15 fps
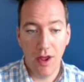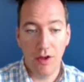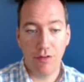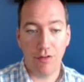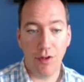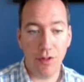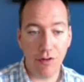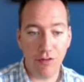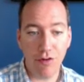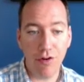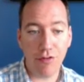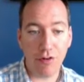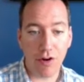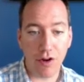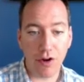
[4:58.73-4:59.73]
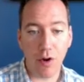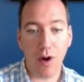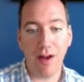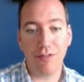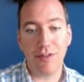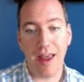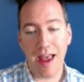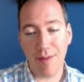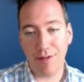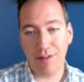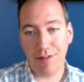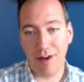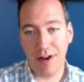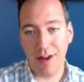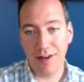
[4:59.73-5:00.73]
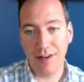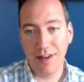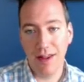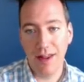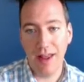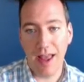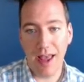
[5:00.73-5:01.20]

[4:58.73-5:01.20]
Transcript: So this user can go off to Amazon